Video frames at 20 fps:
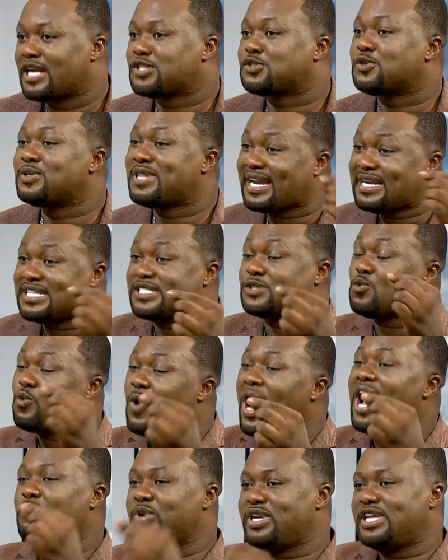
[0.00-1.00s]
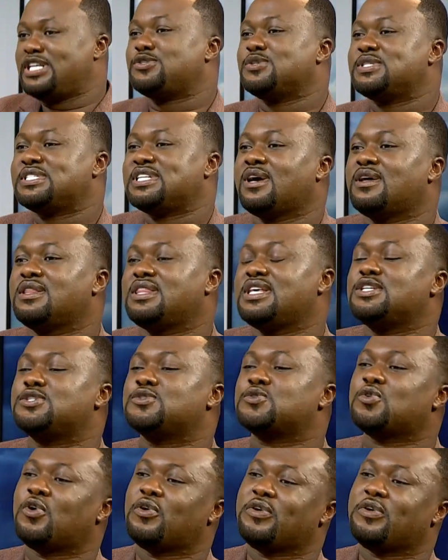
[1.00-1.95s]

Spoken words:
So that is why we need to tell these stories.